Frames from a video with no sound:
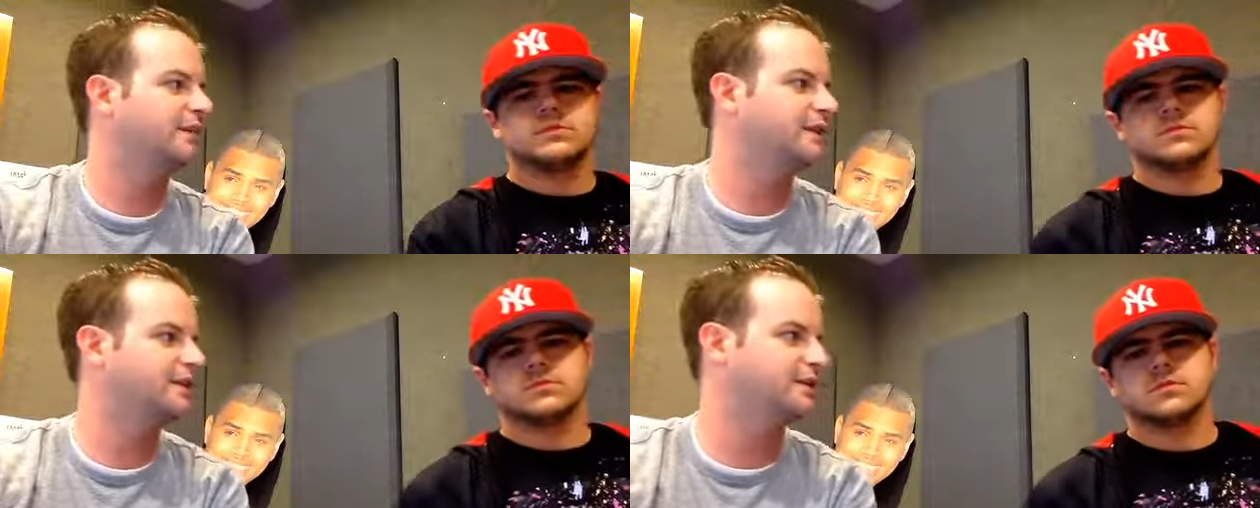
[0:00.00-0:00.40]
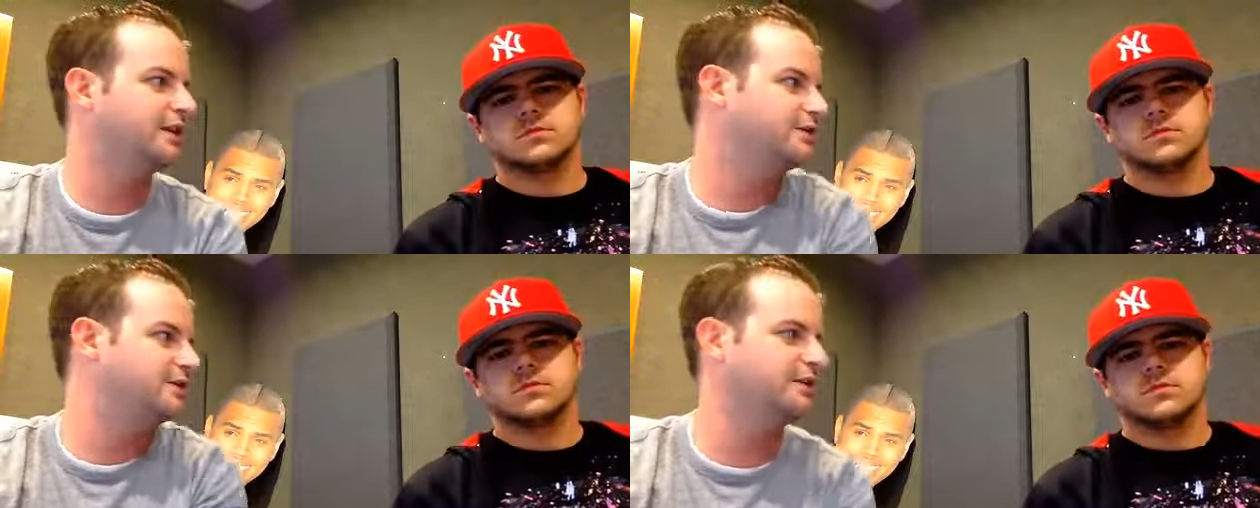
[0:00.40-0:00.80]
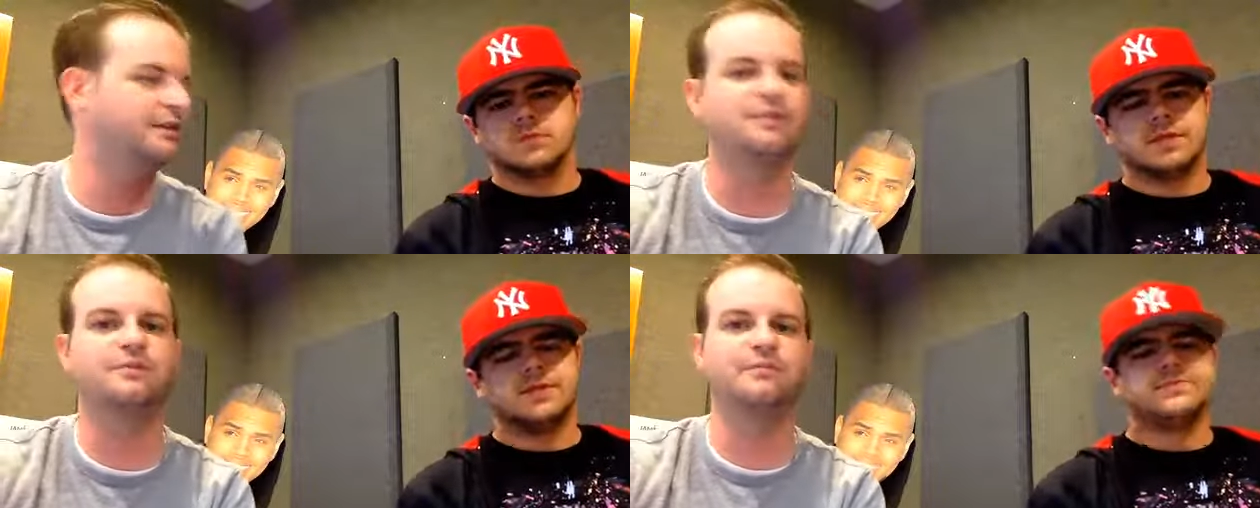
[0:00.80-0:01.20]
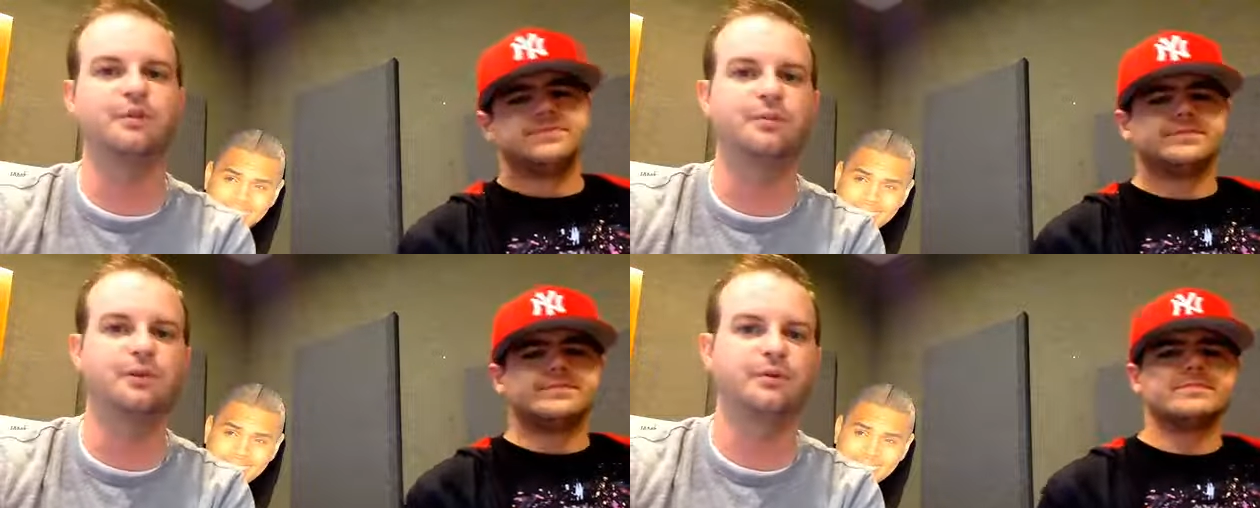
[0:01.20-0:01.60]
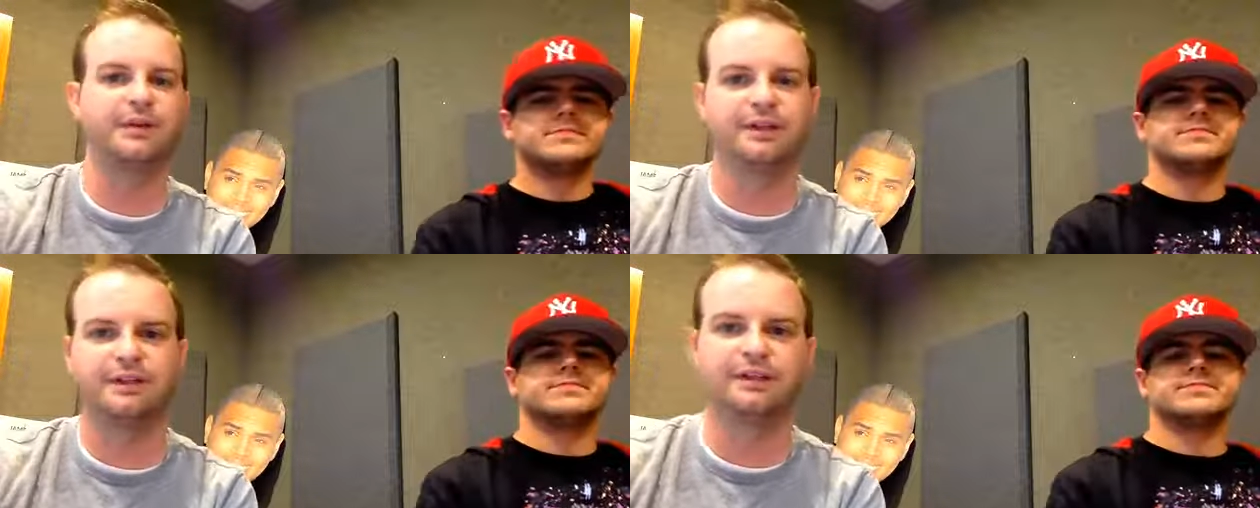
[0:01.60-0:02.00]
Speaker 1: they changed it. It's yeah, poo poo.
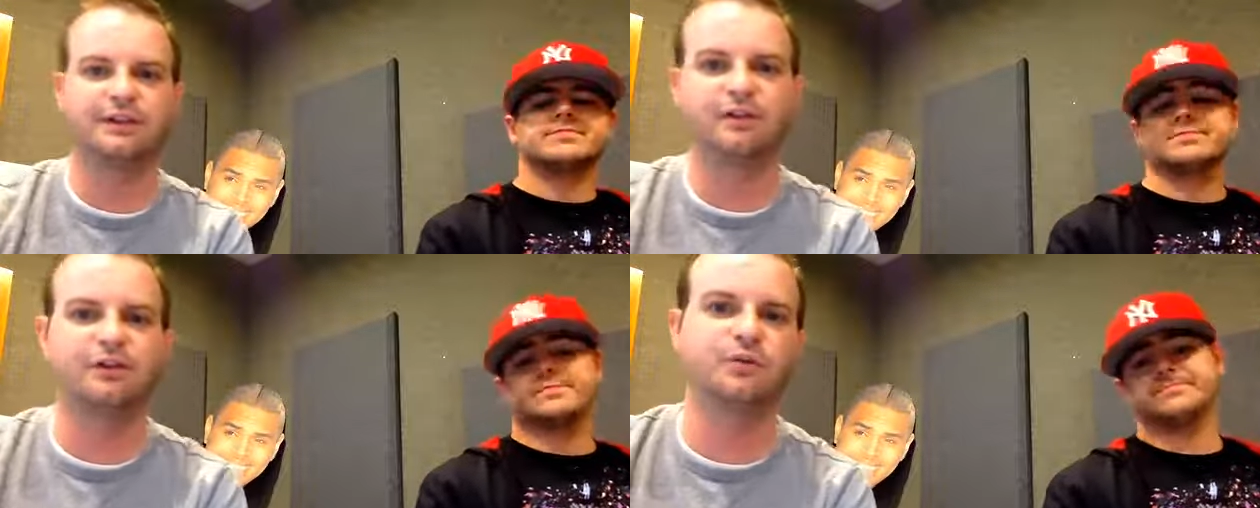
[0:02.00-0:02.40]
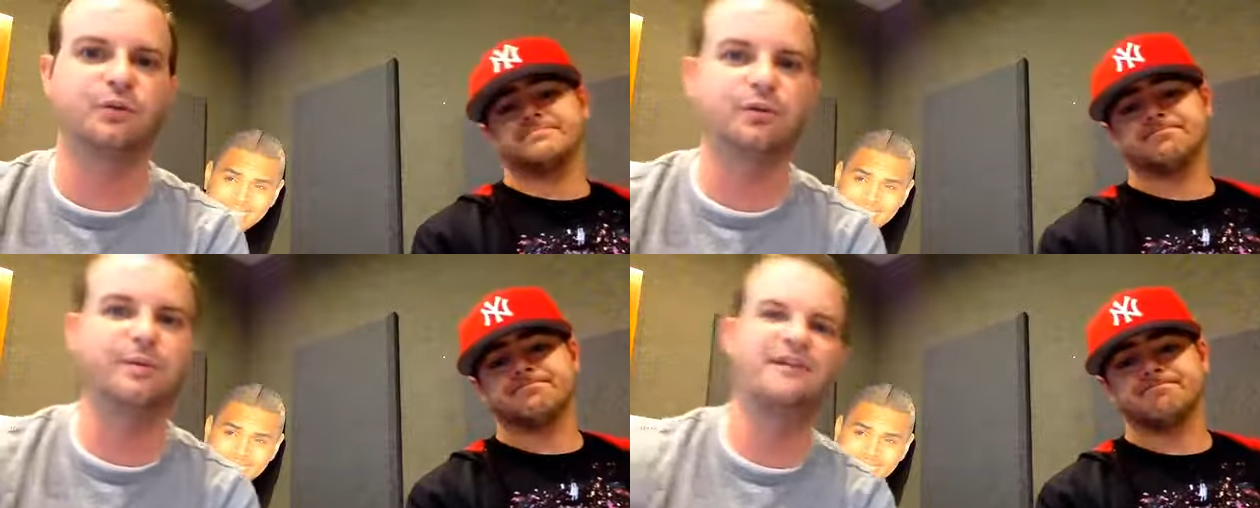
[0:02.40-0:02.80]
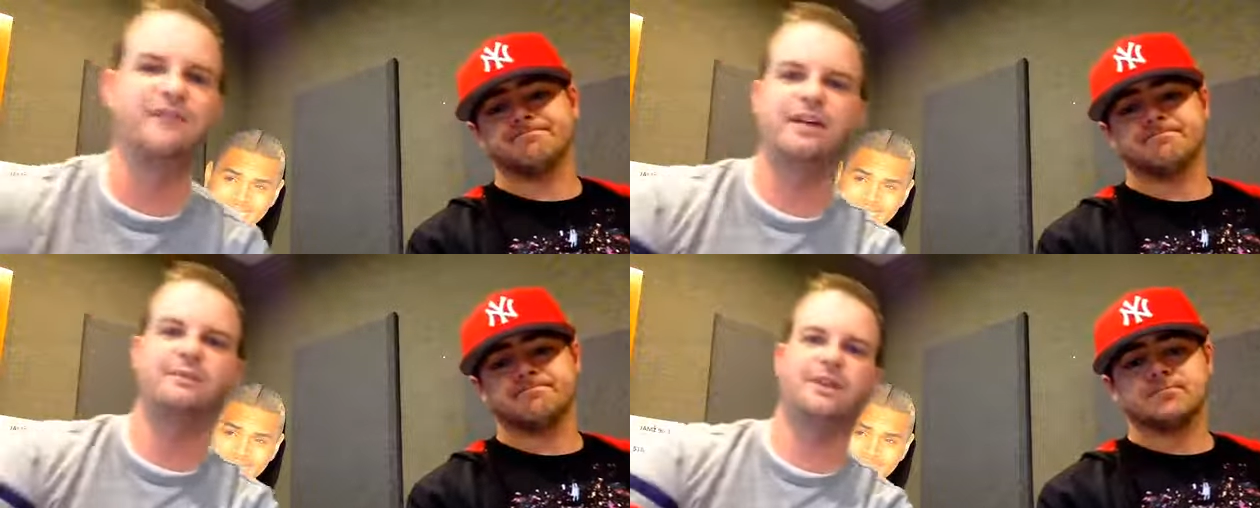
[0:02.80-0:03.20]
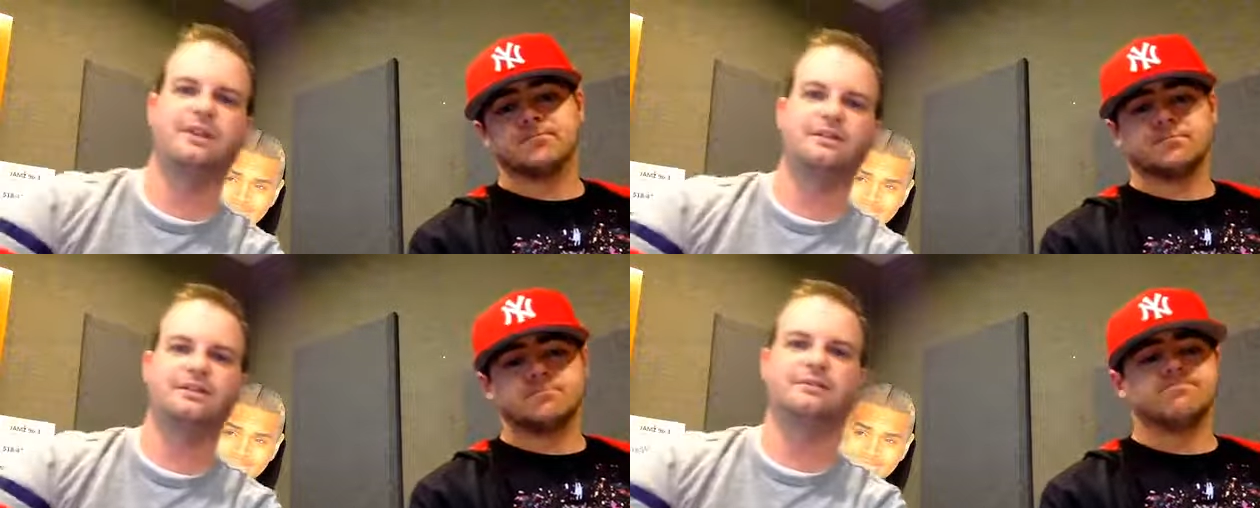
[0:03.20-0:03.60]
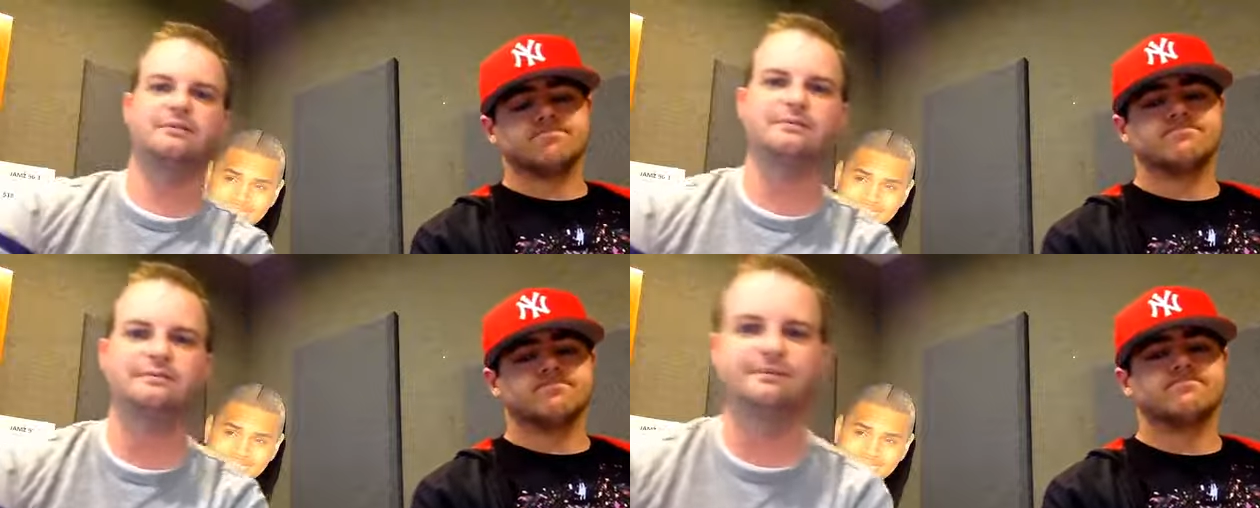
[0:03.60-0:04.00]
You you ruined my family.
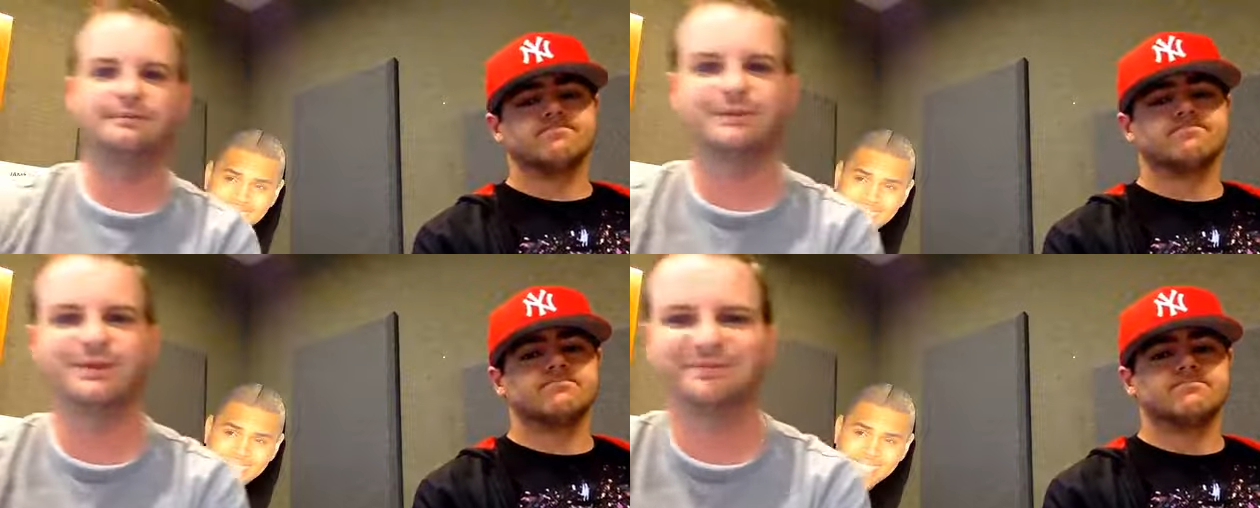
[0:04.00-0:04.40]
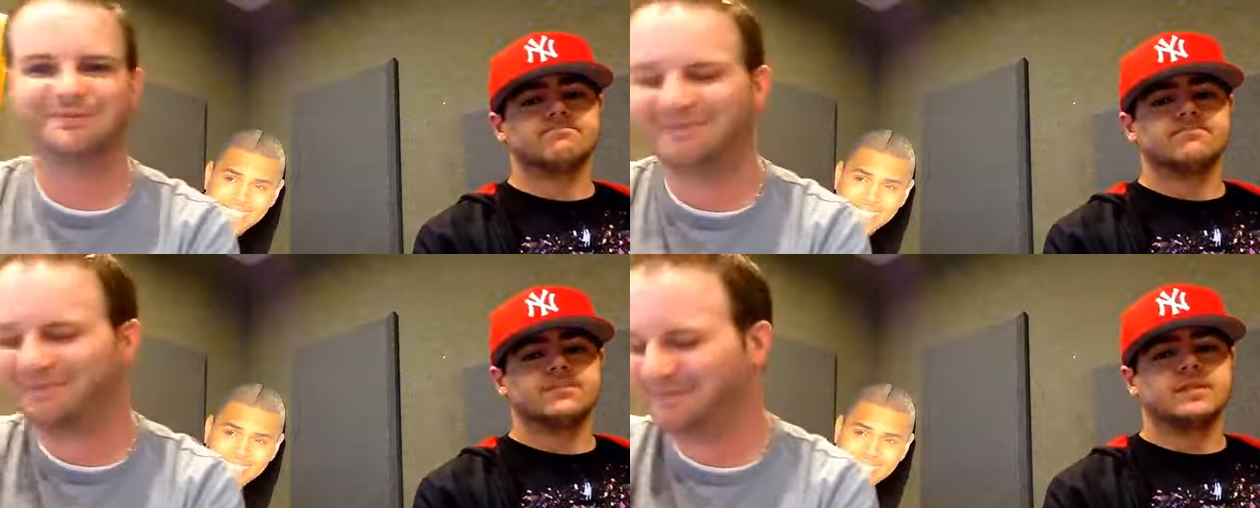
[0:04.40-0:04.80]
It's